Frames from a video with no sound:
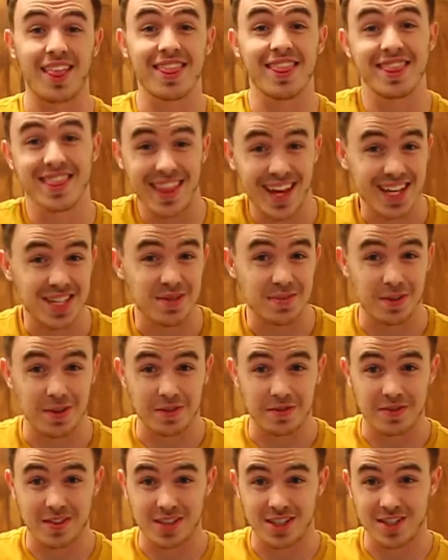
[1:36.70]
that's
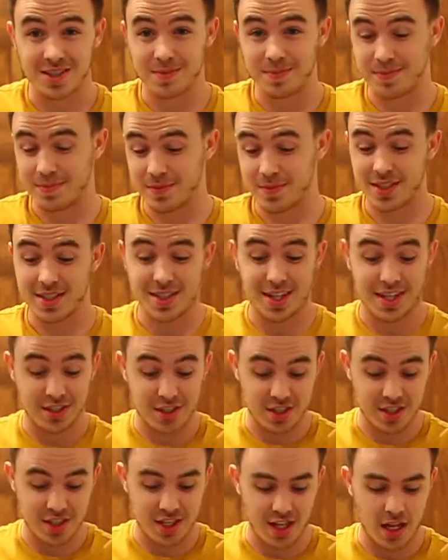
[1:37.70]
perfect. Because I
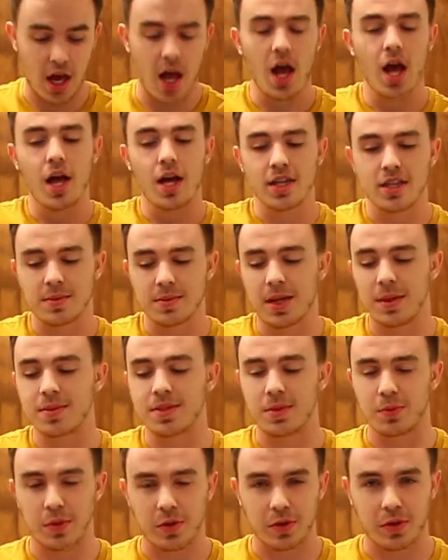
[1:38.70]
just did it. Sometimes
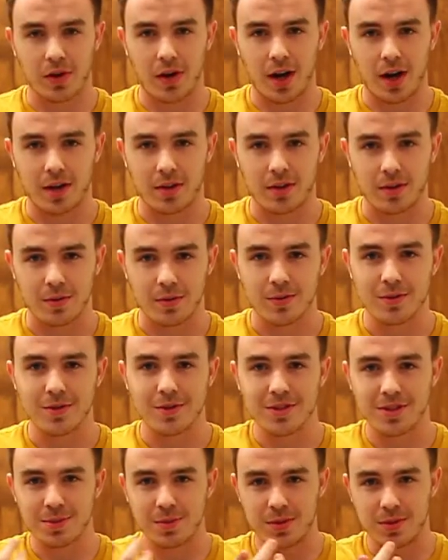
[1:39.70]
it will crack though,
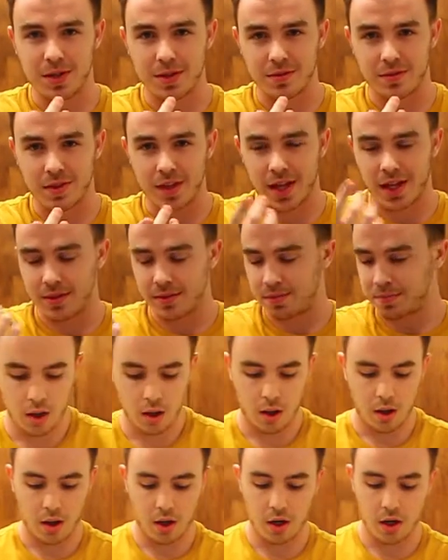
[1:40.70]
so be ready for that.
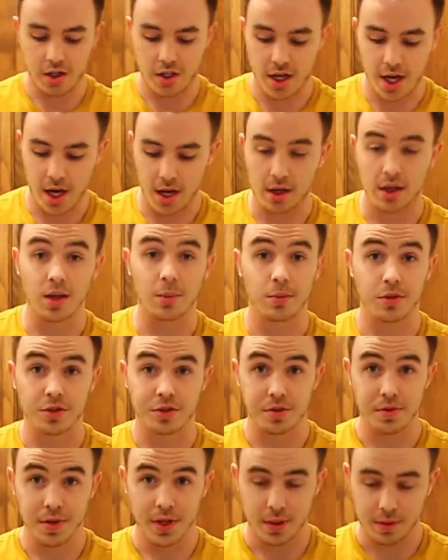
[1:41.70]
On to egg number
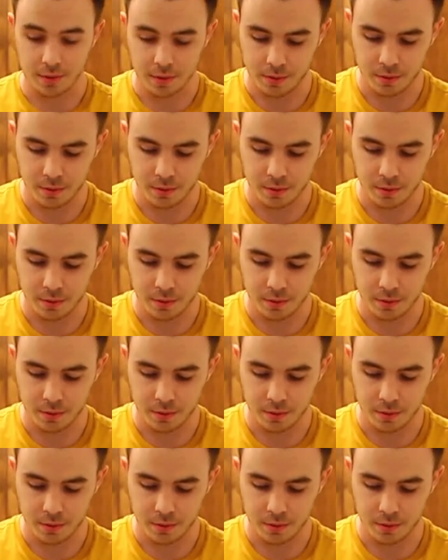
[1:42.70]
2 now.